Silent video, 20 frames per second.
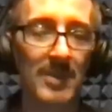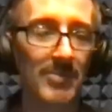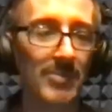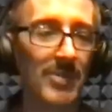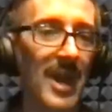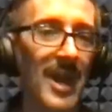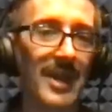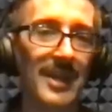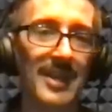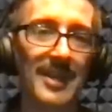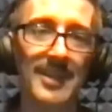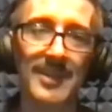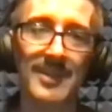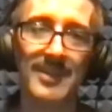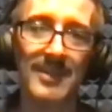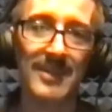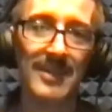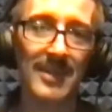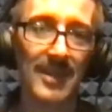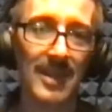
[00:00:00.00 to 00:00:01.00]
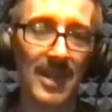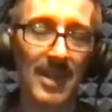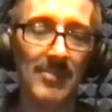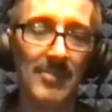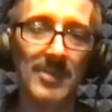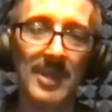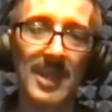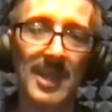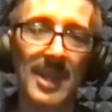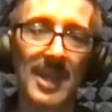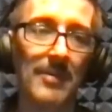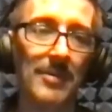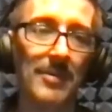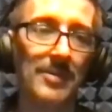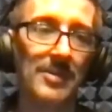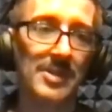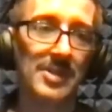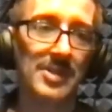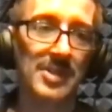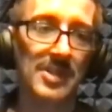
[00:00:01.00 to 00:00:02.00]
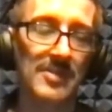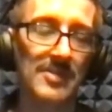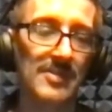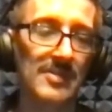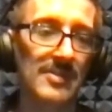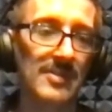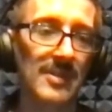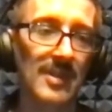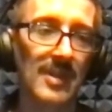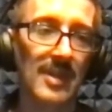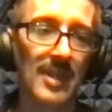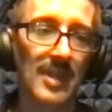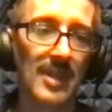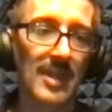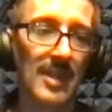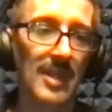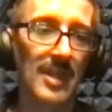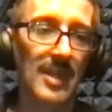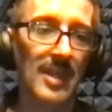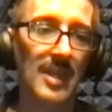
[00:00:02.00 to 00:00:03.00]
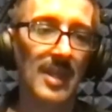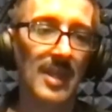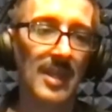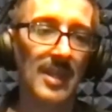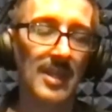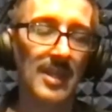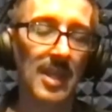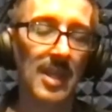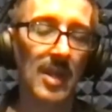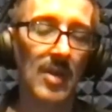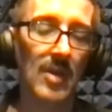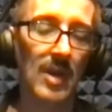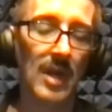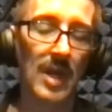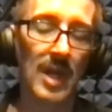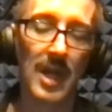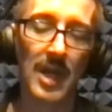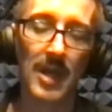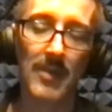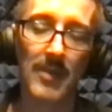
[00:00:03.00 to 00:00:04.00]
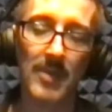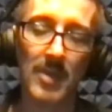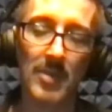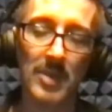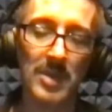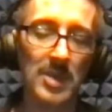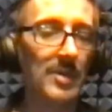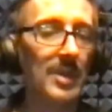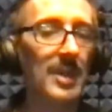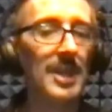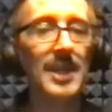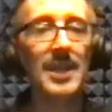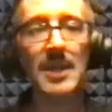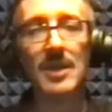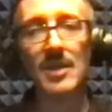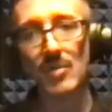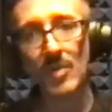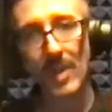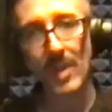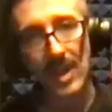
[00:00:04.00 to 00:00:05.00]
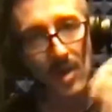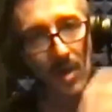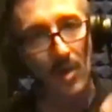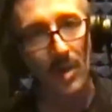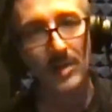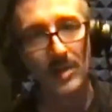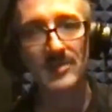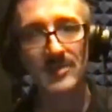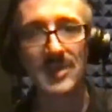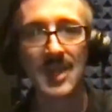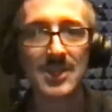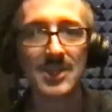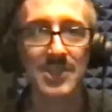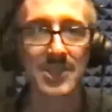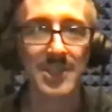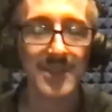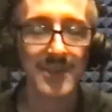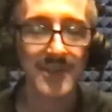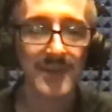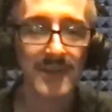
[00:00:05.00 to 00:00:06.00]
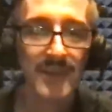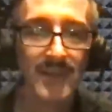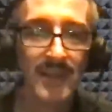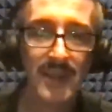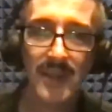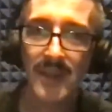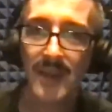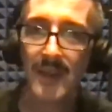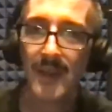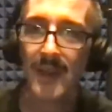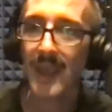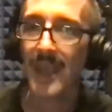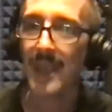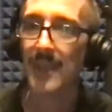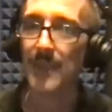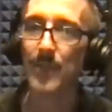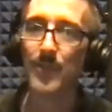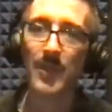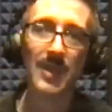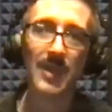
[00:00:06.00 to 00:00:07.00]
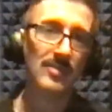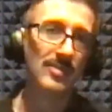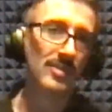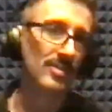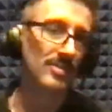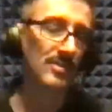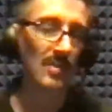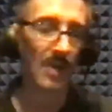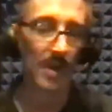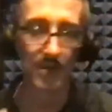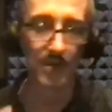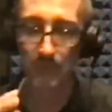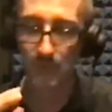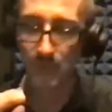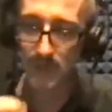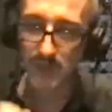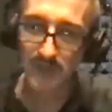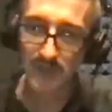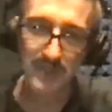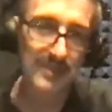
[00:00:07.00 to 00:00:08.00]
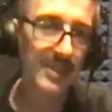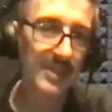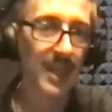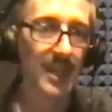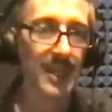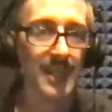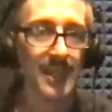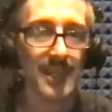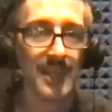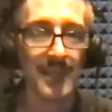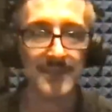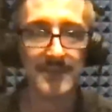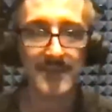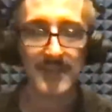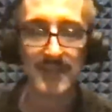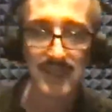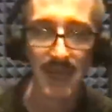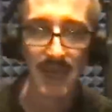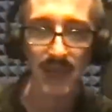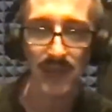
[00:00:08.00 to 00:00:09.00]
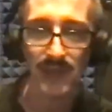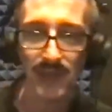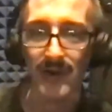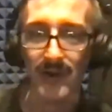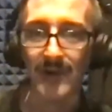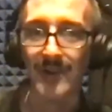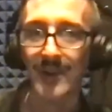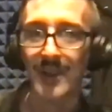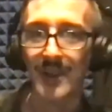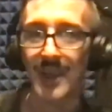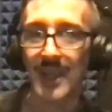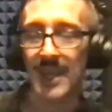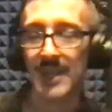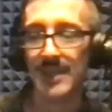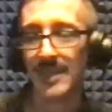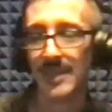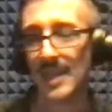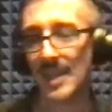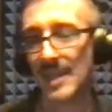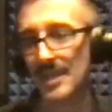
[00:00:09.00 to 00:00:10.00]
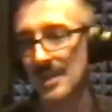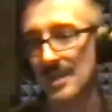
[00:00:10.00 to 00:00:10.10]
the pocket, and being able to just, you know, when you're in a great horn section and things are really tight and together, and